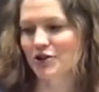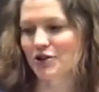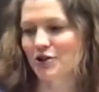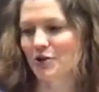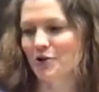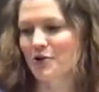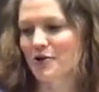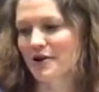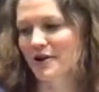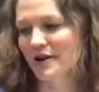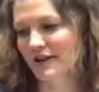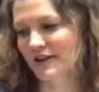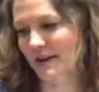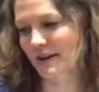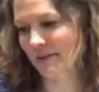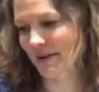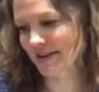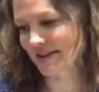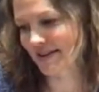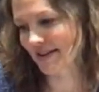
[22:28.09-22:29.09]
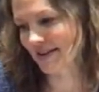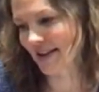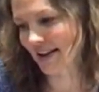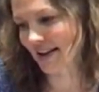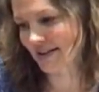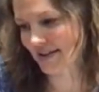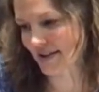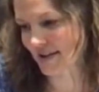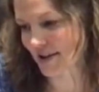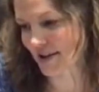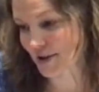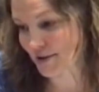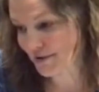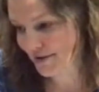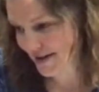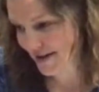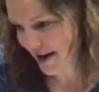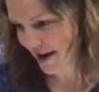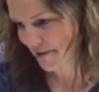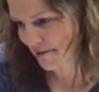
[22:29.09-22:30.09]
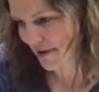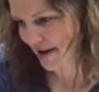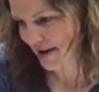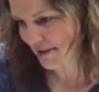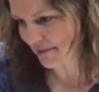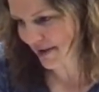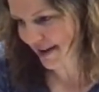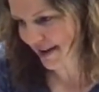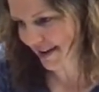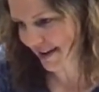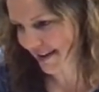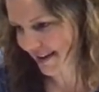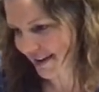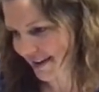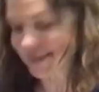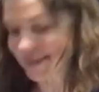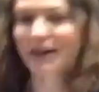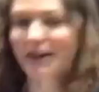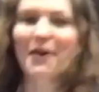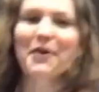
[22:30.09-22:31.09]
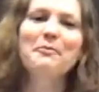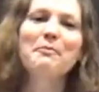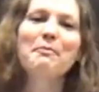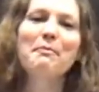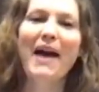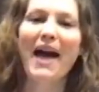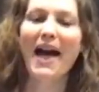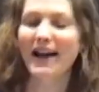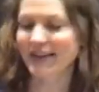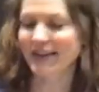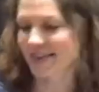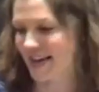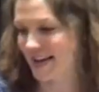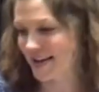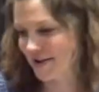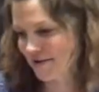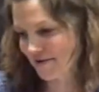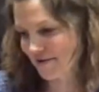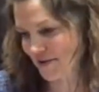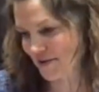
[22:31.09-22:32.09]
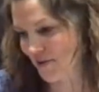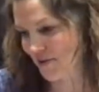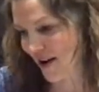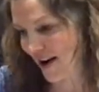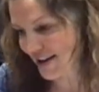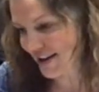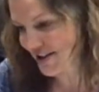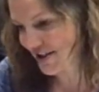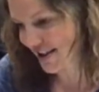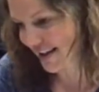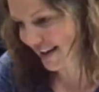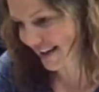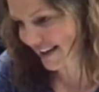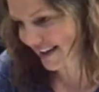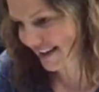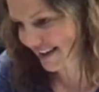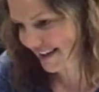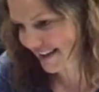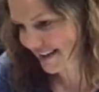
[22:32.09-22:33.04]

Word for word: George. I'm guessing that's in Utah, maybe. Hello back. Thank you for watching.